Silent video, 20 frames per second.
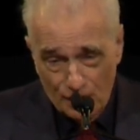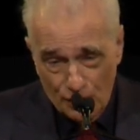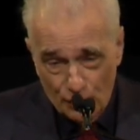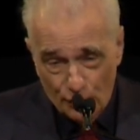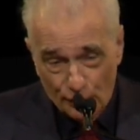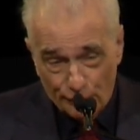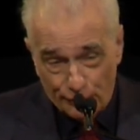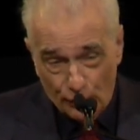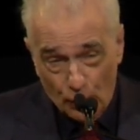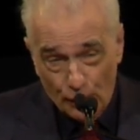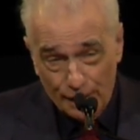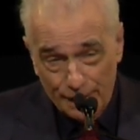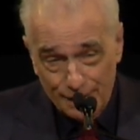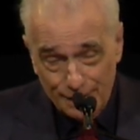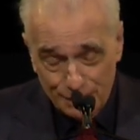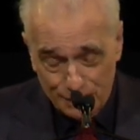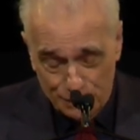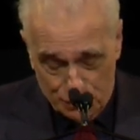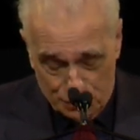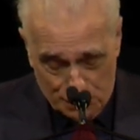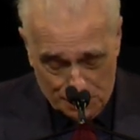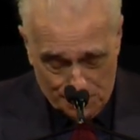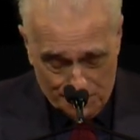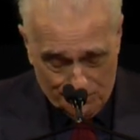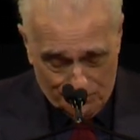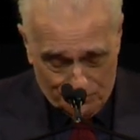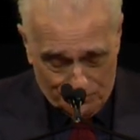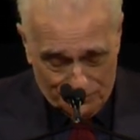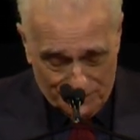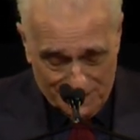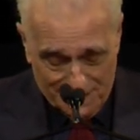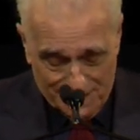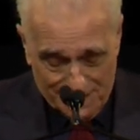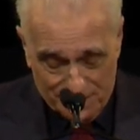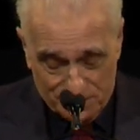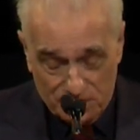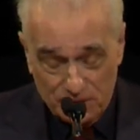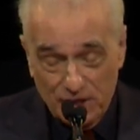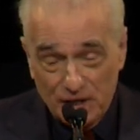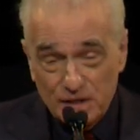voyage
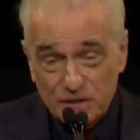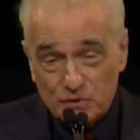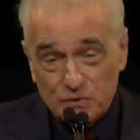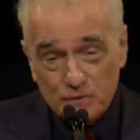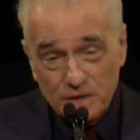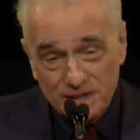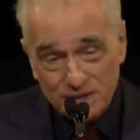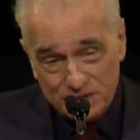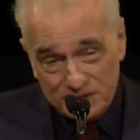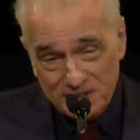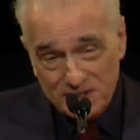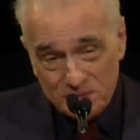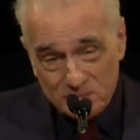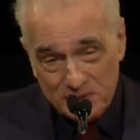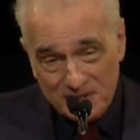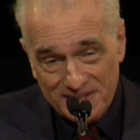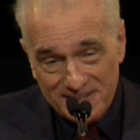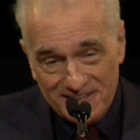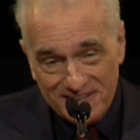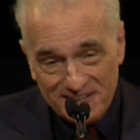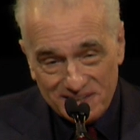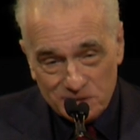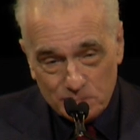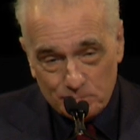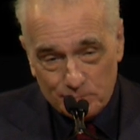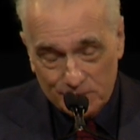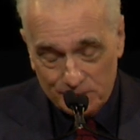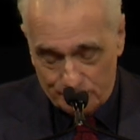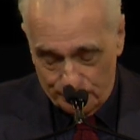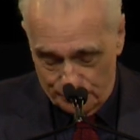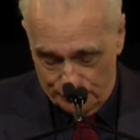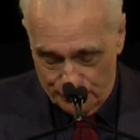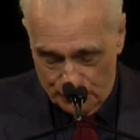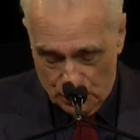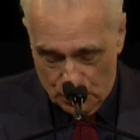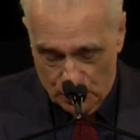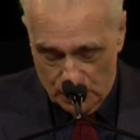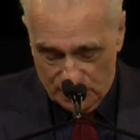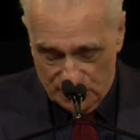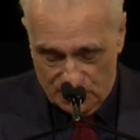into the history of cinema, I guess, but
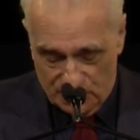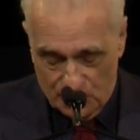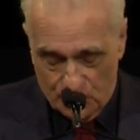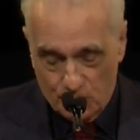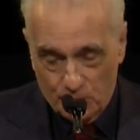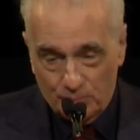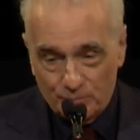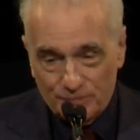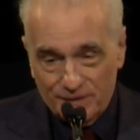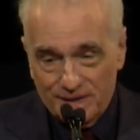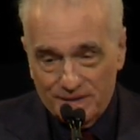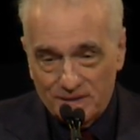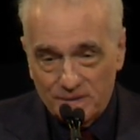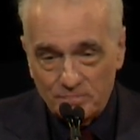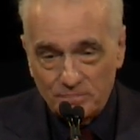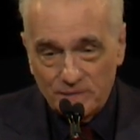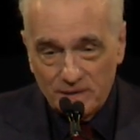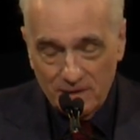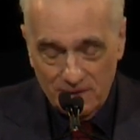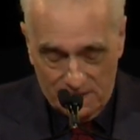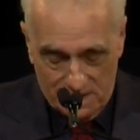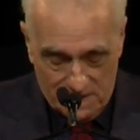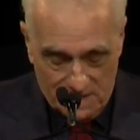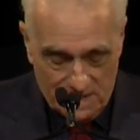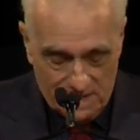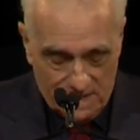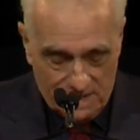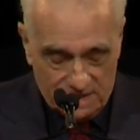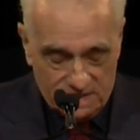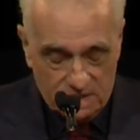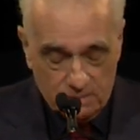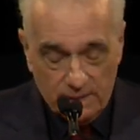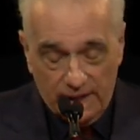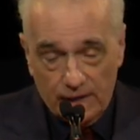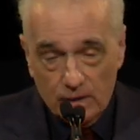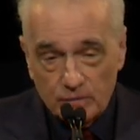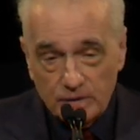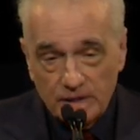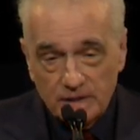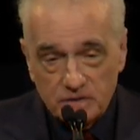also into my
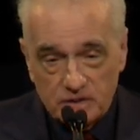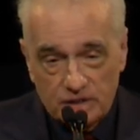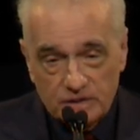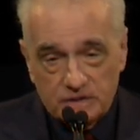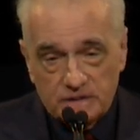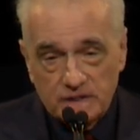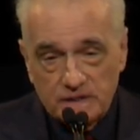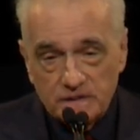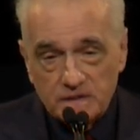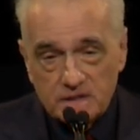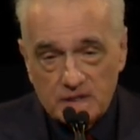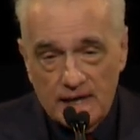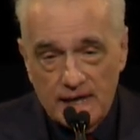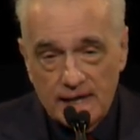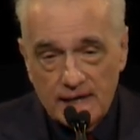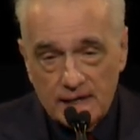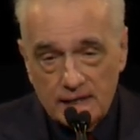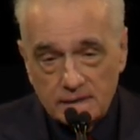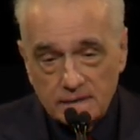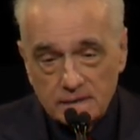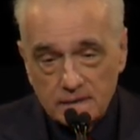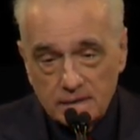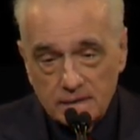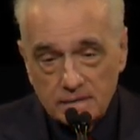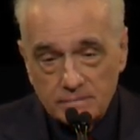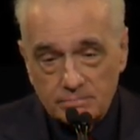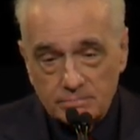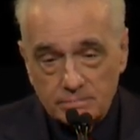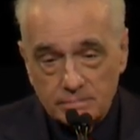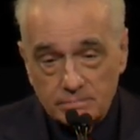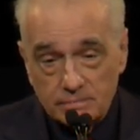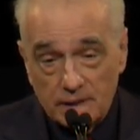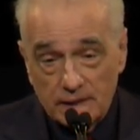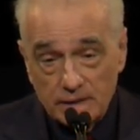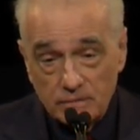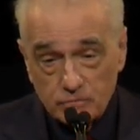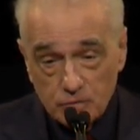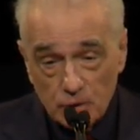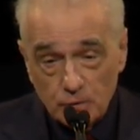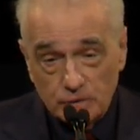own existence and my
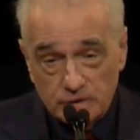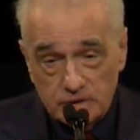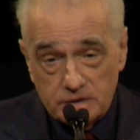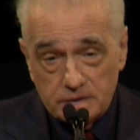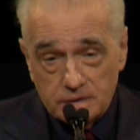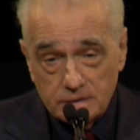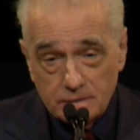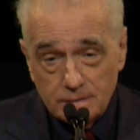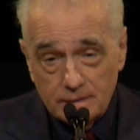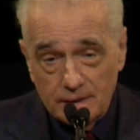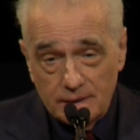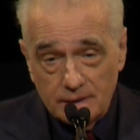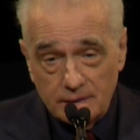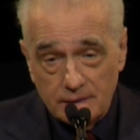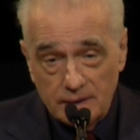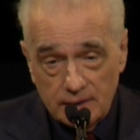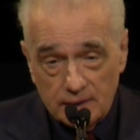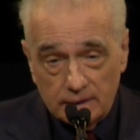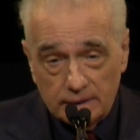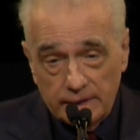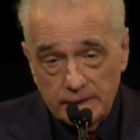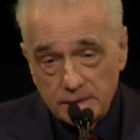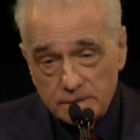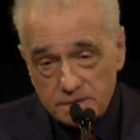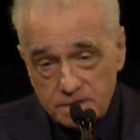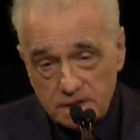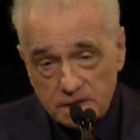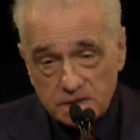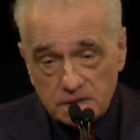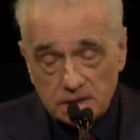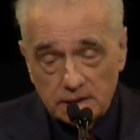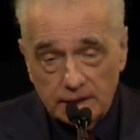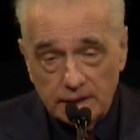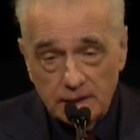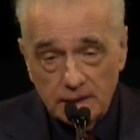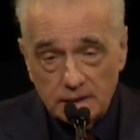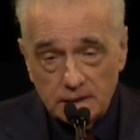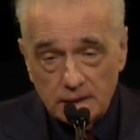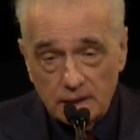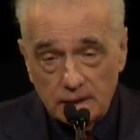roots in Italy or Sicily,
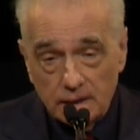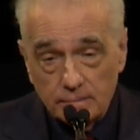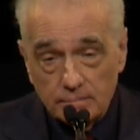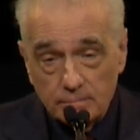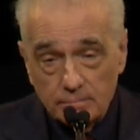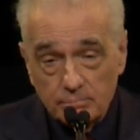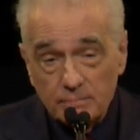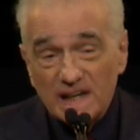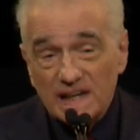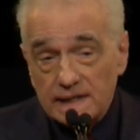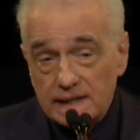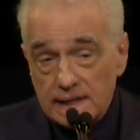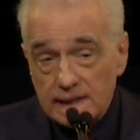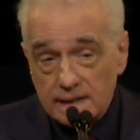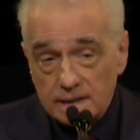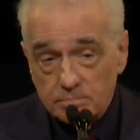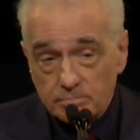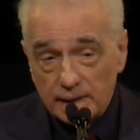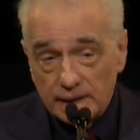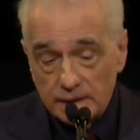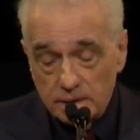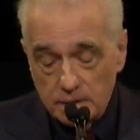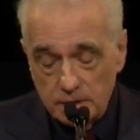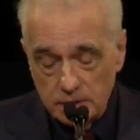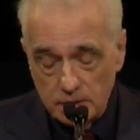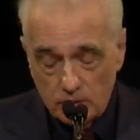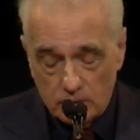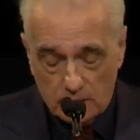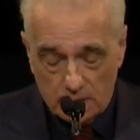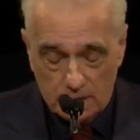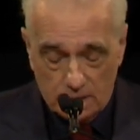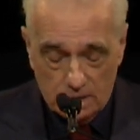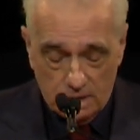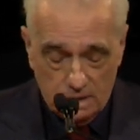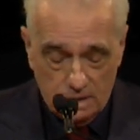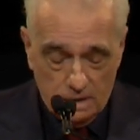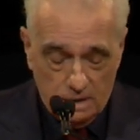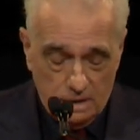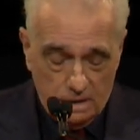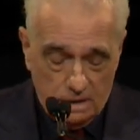and mitigated by New York.
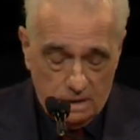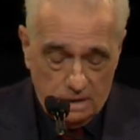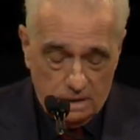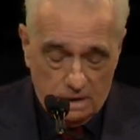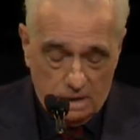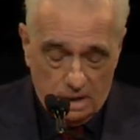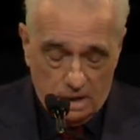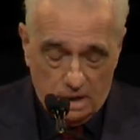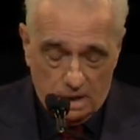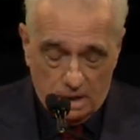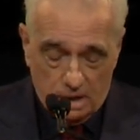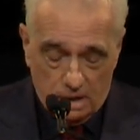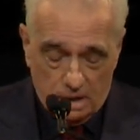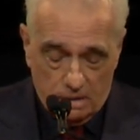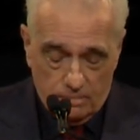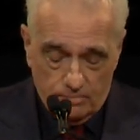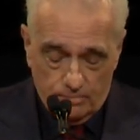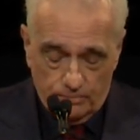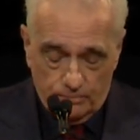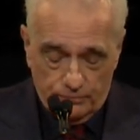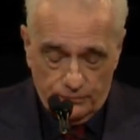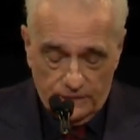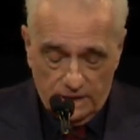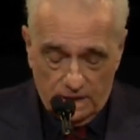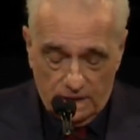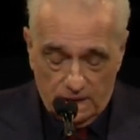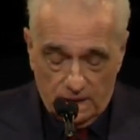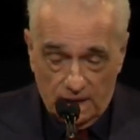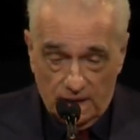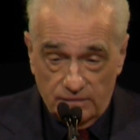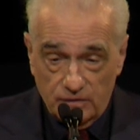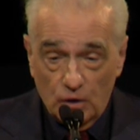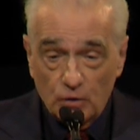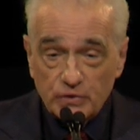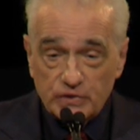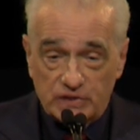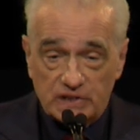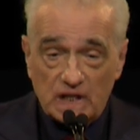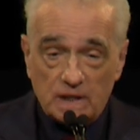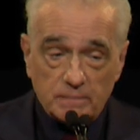And
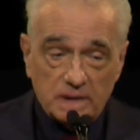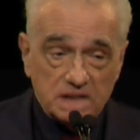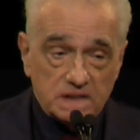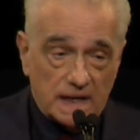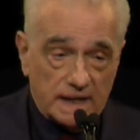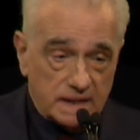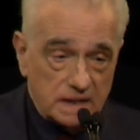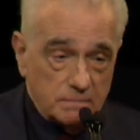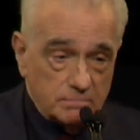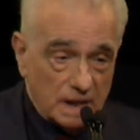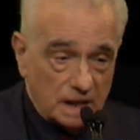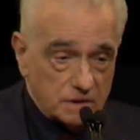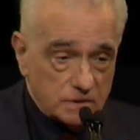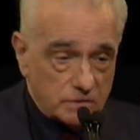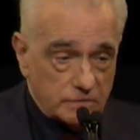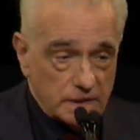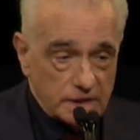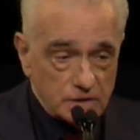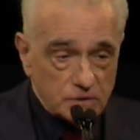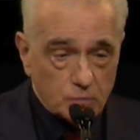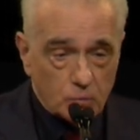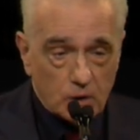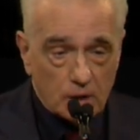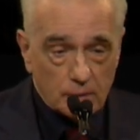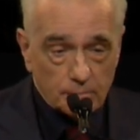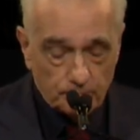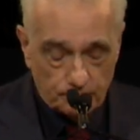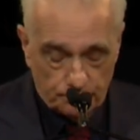those cinema documentaries were